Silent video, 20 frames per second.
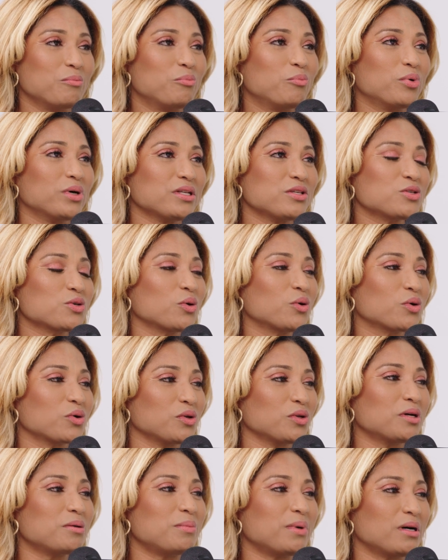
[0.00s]
But
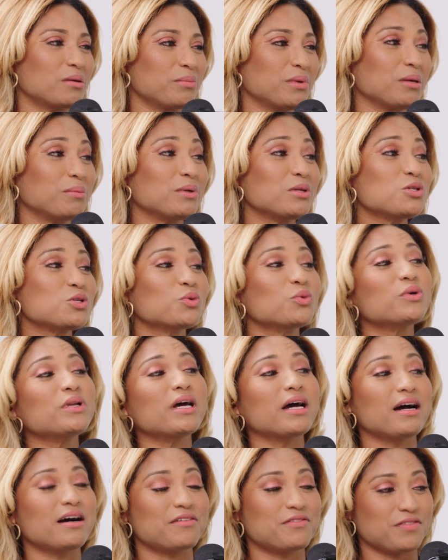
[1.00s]
total about maybe
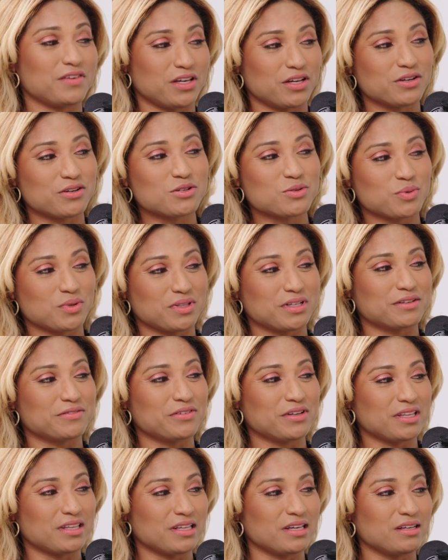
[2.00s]
2.5 years with
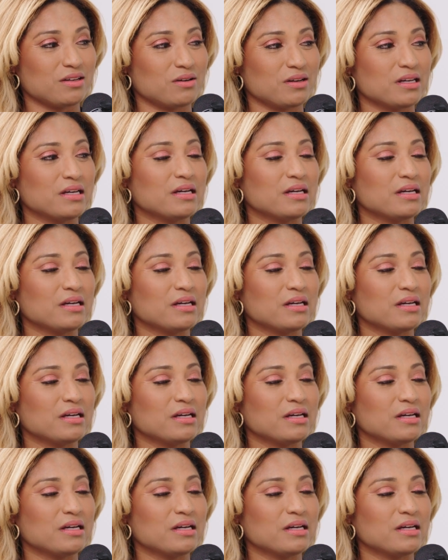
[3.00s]
everything.